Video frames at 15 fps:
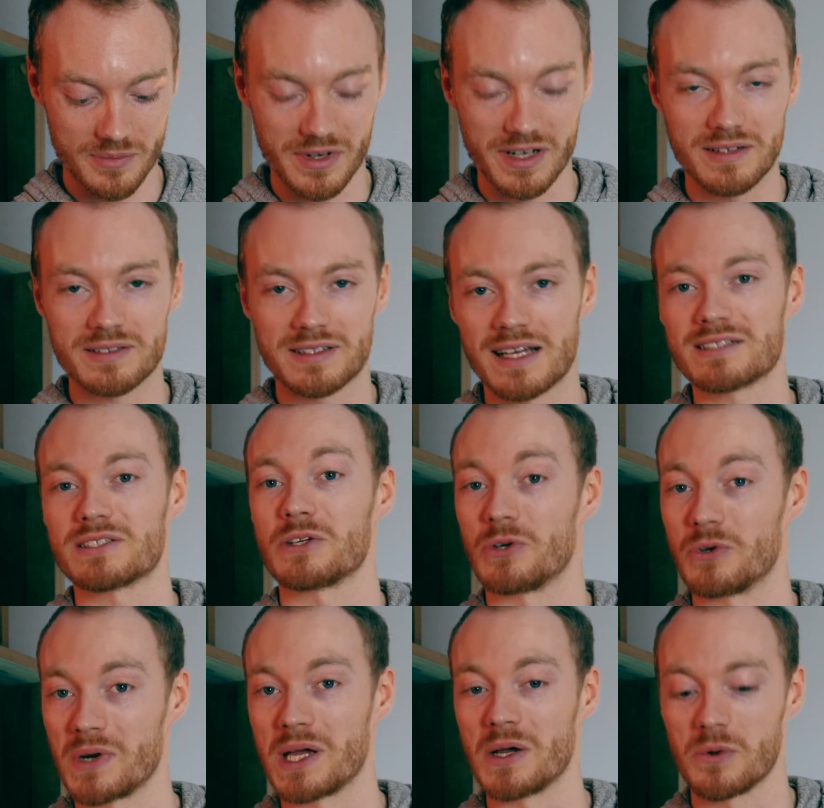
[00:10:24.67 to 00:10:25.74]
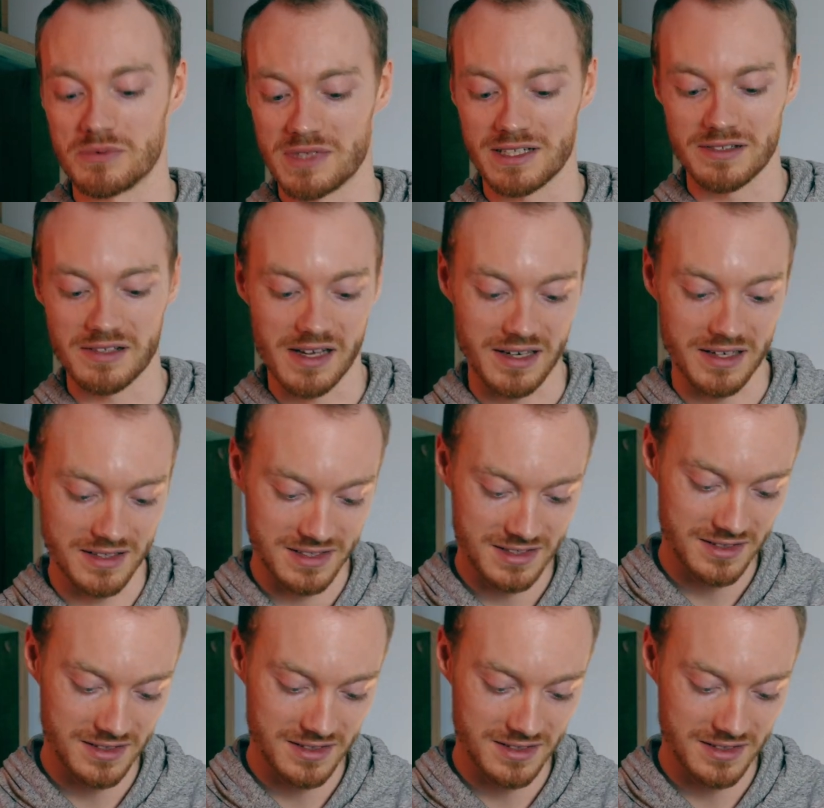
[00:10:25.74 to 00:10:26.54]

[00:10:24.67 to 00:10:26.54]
but that's a great opening line.